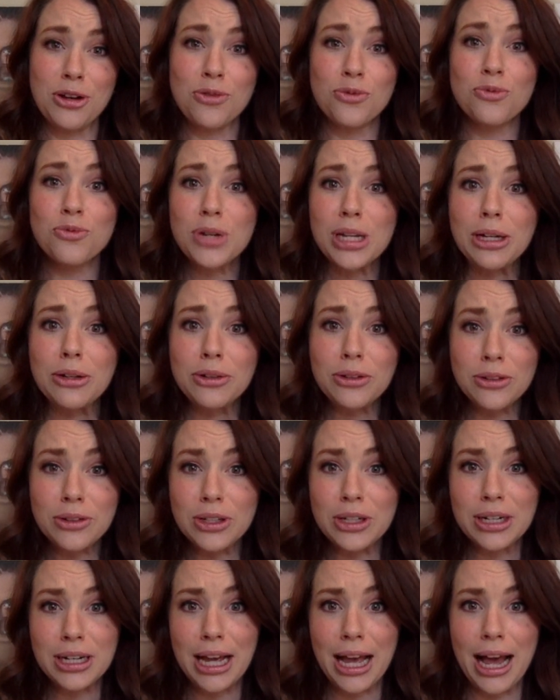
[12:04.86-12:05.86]
real
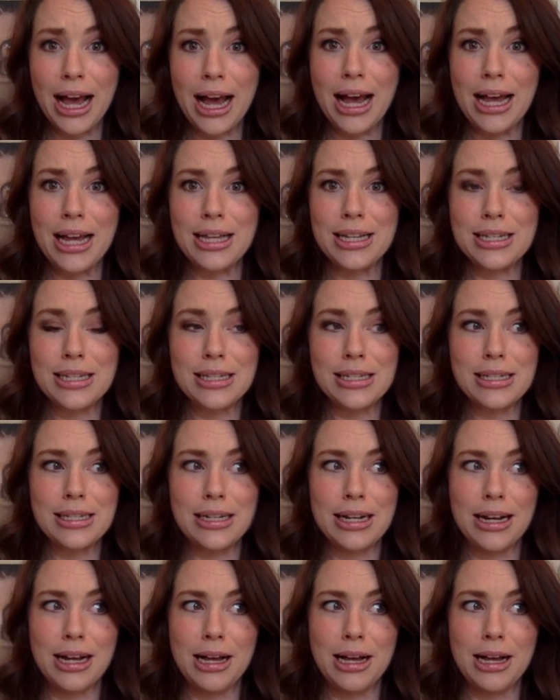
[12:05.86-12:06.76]
look at